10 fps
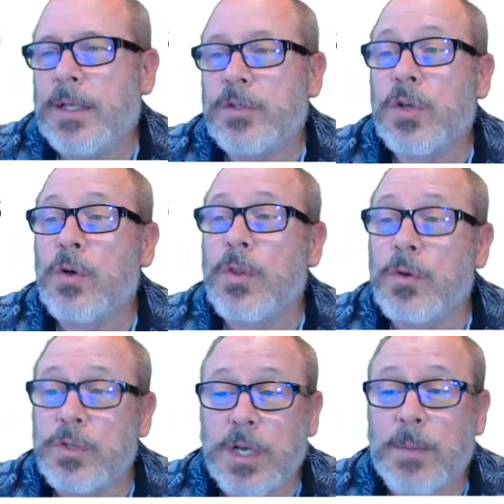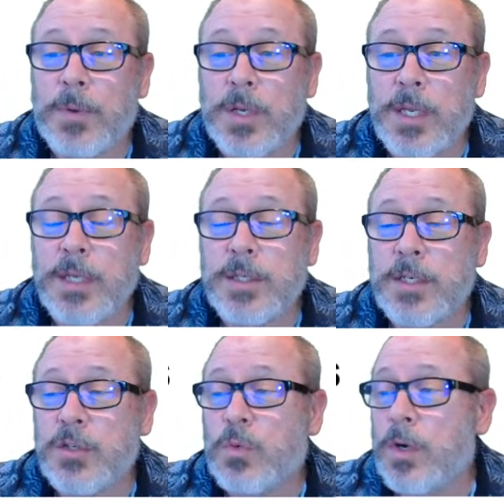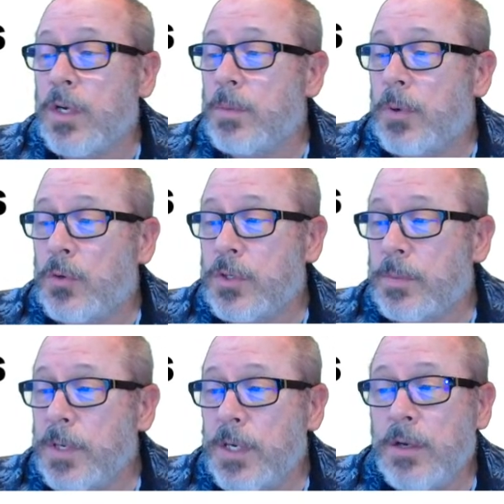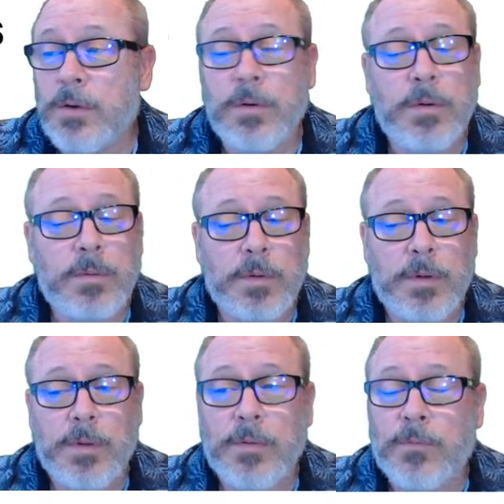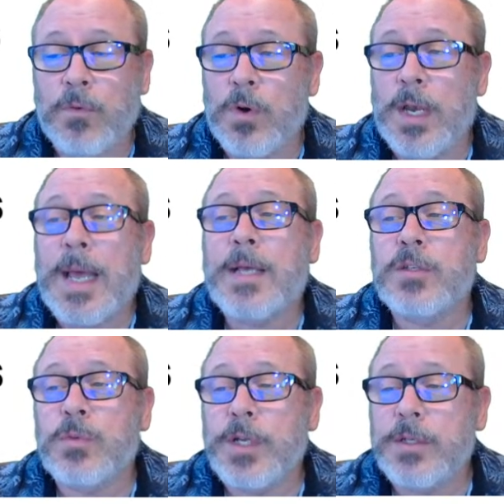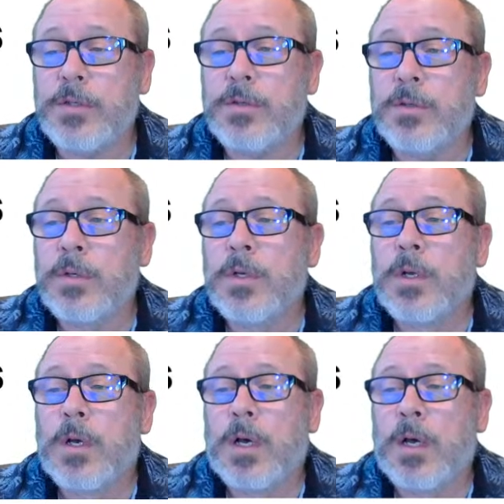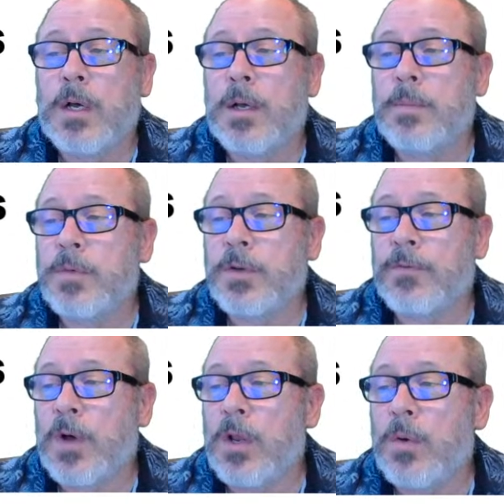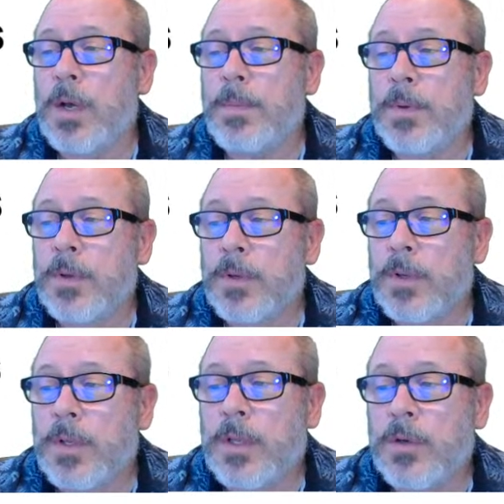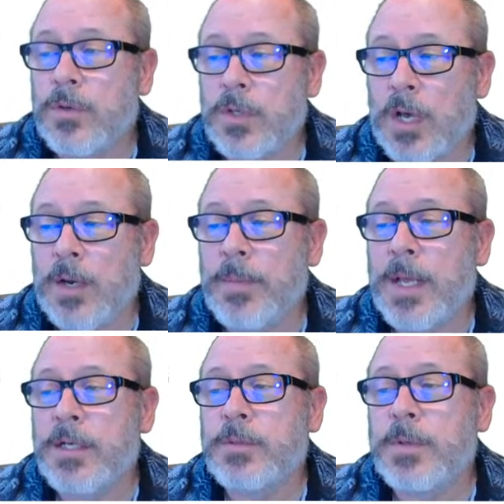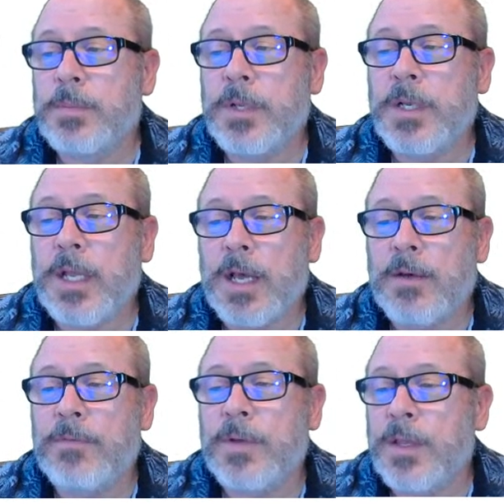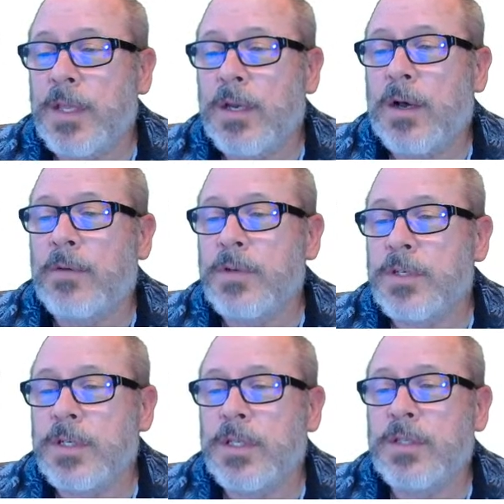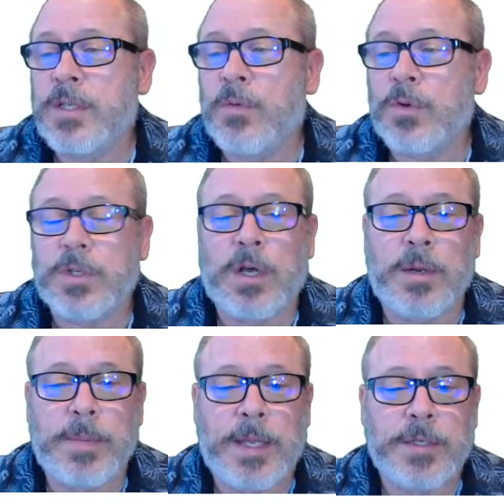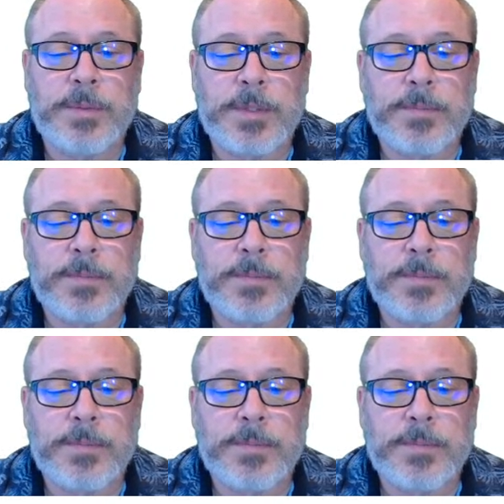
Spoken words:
So there's a couple of links. I just wanted to post them in here for last week's to follow up. There's audit management PDF, and then obviously the ZENworks audit management.